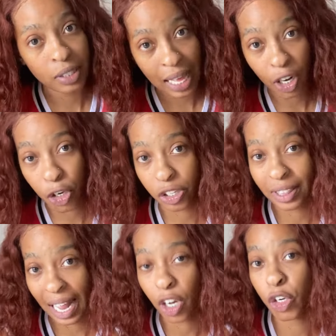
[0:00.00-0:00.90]
that
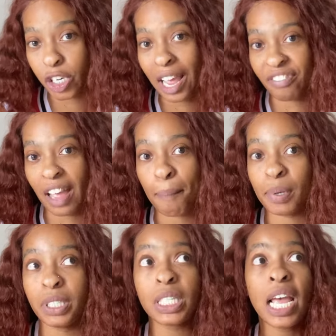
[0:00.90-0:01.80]
could have
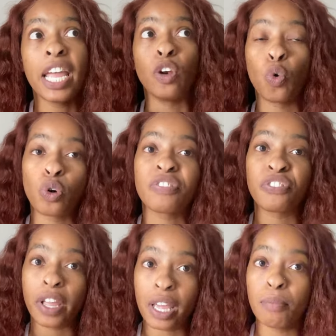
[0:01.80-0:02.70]
happened in order
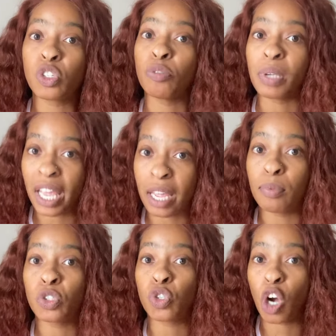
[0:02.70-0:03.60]
for him to be
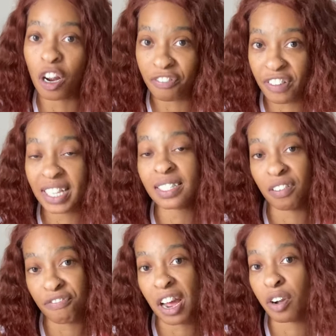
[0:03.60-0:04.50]
able to confess
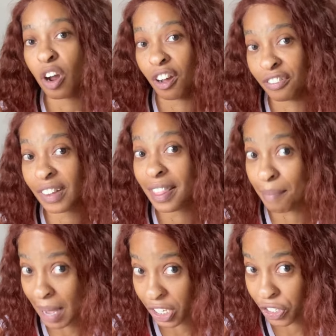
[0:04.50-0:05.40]
in front of the
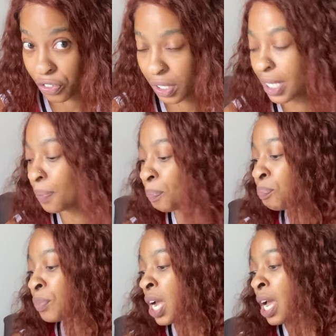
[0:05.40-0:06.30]
magistrate.
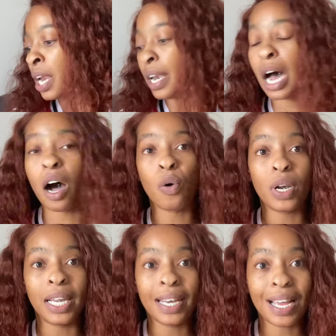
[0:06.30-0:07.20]
Now
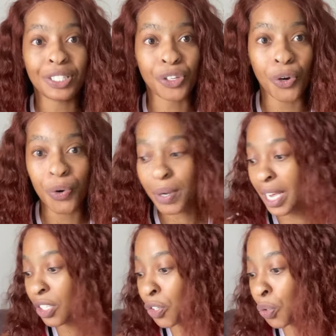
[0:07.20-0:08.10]
let us go
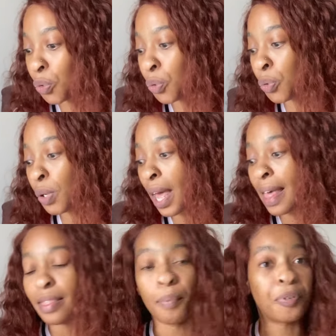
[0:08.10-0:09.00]
into
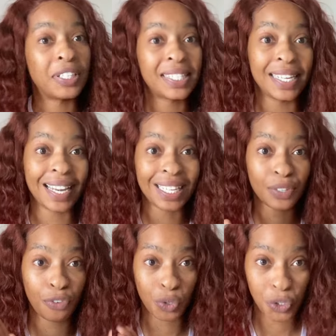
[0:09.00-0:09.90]
the proceedings
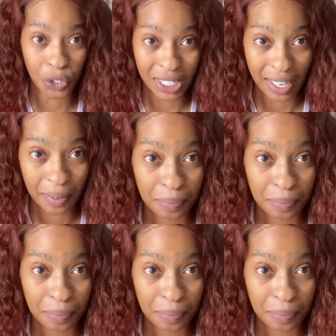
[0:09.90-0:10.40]
for today.